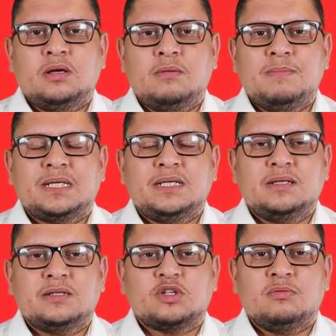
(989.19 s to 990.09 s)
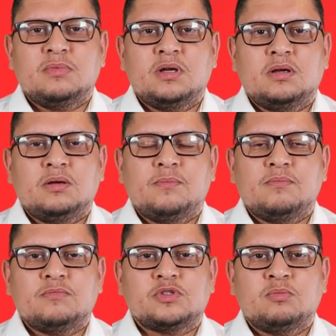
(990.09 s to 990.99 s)
uh, making some
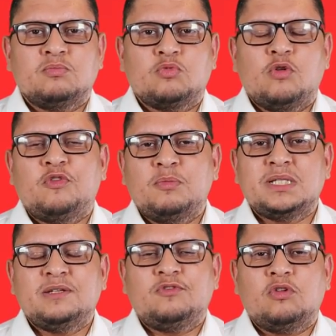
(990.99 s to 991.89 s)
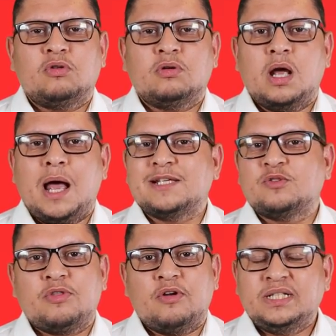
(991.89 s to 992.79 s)
um, some conformity for
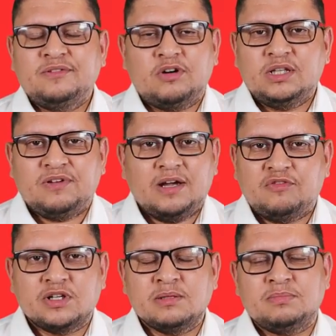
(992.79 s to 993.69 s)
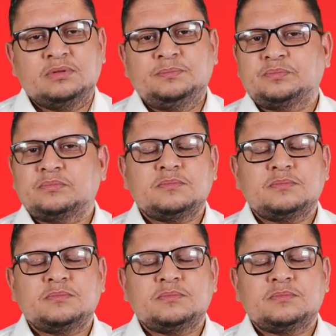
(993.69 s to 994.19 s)
ISO 13485, for example,